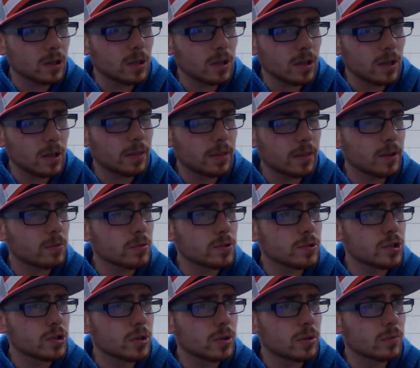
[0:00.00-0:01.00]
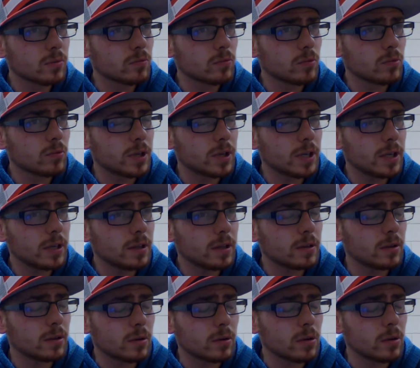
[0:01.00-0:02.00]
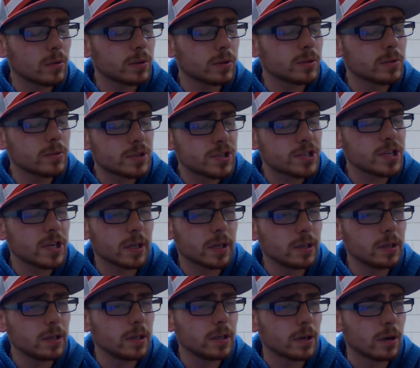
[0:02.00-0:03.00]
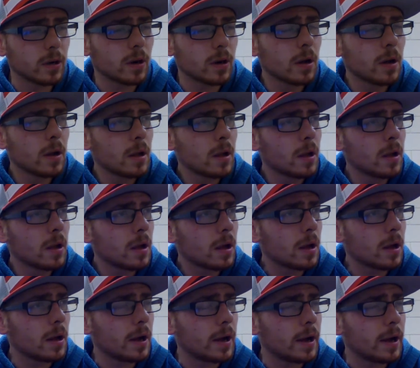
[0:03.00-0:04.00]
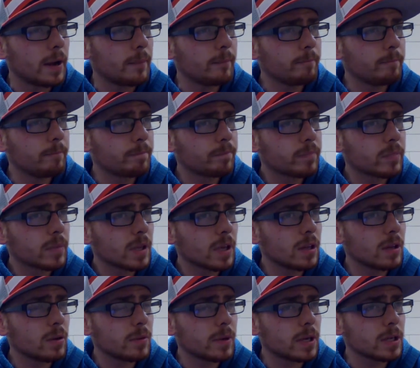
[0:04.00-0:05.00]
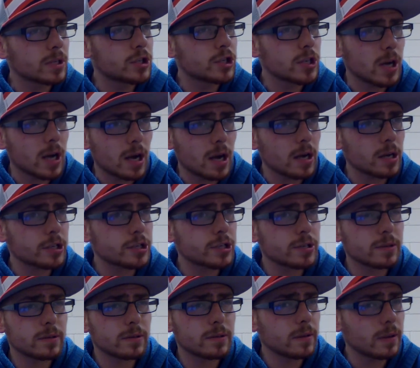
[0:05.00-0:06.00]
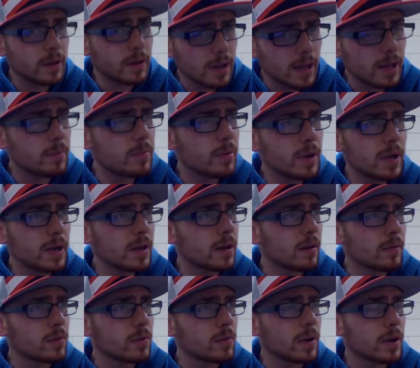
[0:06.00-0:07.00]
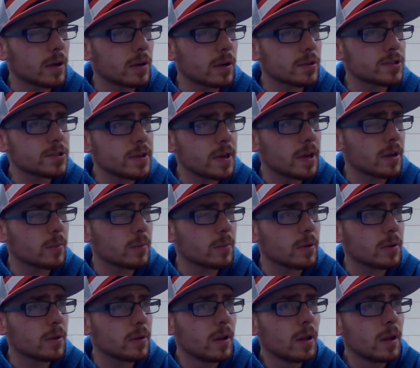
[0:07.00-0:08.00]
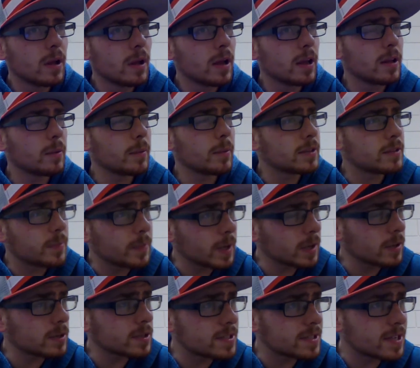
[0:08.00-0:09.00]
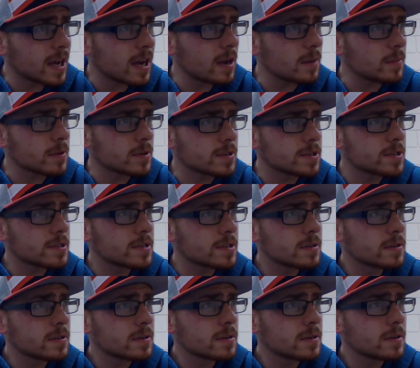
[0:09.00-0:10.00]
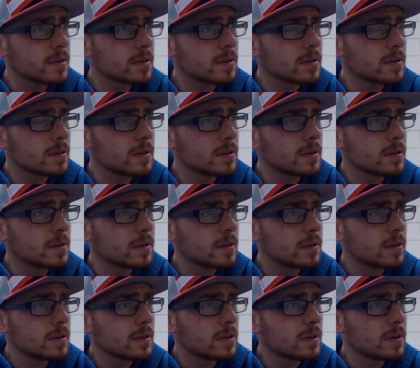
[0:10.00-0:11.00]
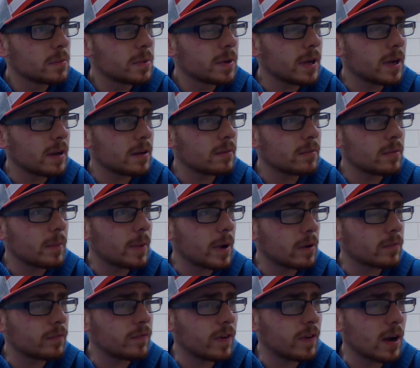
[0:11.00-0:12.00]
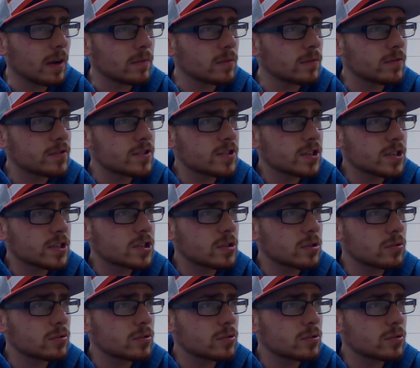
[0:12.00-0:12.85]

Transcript: I think, was a rookie and going into his second year. And then we had Josh and AB and everyone else and Edelman. And then we had Demaryius Thomas. We had about 5 or 6